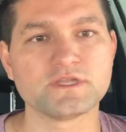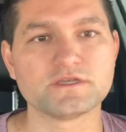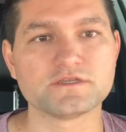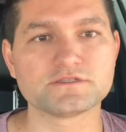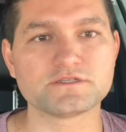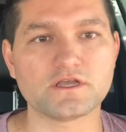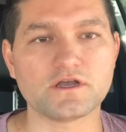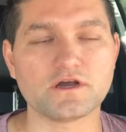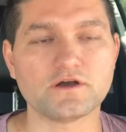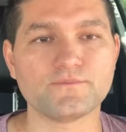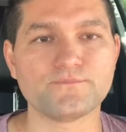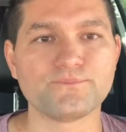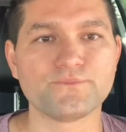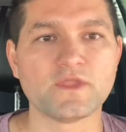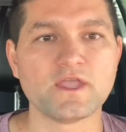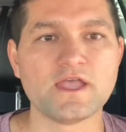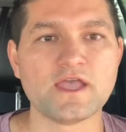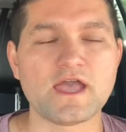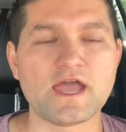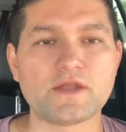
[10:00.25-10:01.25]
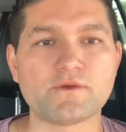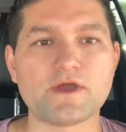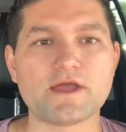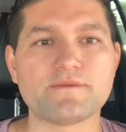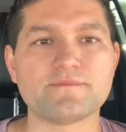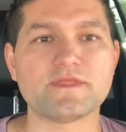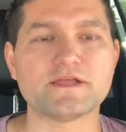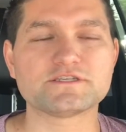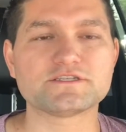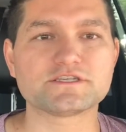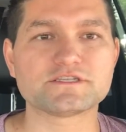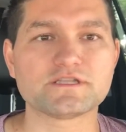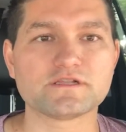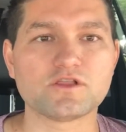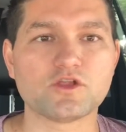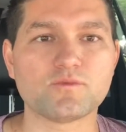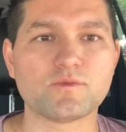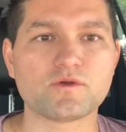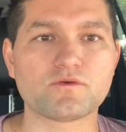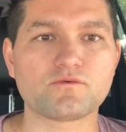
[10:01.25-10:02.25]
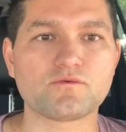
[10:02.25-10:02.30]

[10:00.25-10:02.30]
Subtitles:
So anyway, that's just a little bit